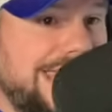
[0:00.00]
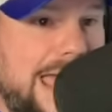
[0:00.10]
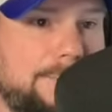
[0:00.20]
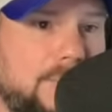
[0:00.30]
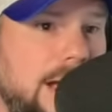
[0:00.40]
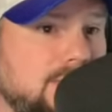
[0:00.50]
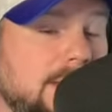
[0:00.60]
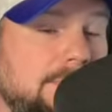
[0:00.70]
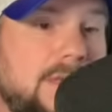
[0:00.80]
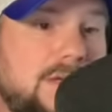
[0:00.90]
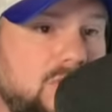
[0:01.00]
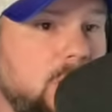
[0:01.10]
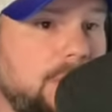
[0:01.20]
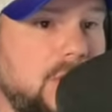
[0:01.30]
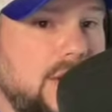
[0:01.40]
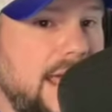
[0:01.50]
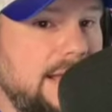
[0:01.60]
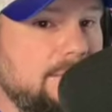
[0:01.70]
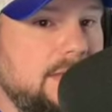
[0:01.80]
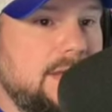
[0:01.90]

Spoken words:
cap routes, super good at it.